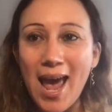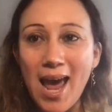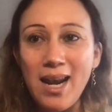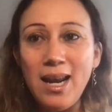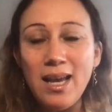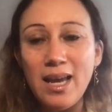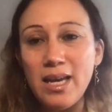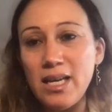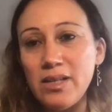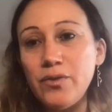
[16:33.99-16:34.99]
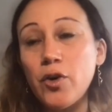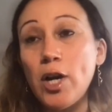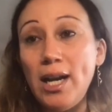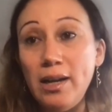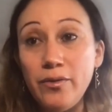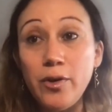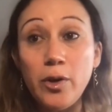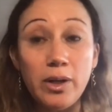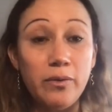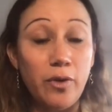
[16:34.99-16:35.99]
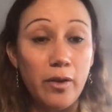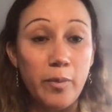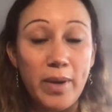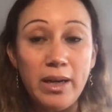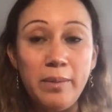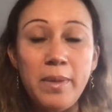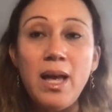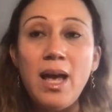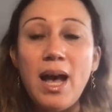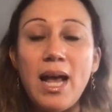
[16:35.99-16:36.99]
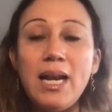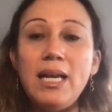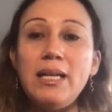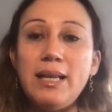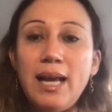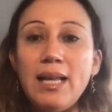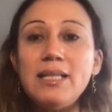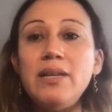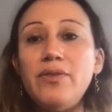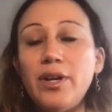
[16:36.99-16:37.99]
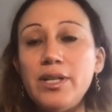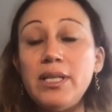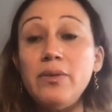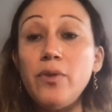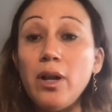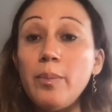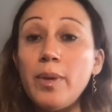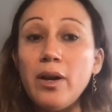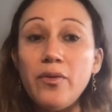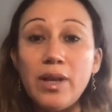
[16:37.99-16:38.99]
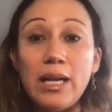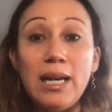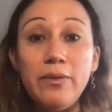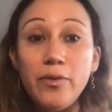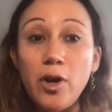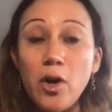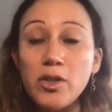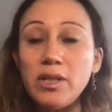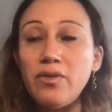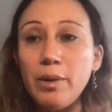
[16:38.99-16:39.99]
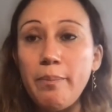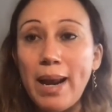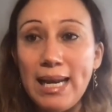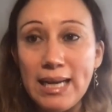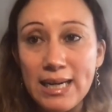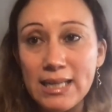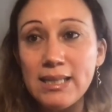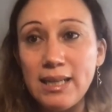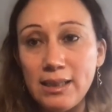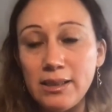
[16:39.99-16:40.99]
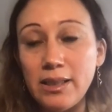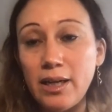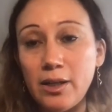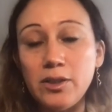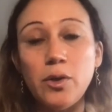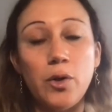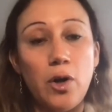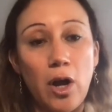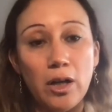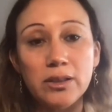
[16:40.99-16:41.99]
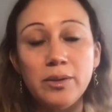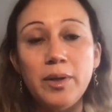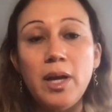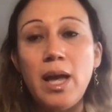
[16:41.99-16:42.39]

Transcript: N is for lymph node involvement, and it tells us if there is involvement of the lymph nodes, if there are malignant cells there or not.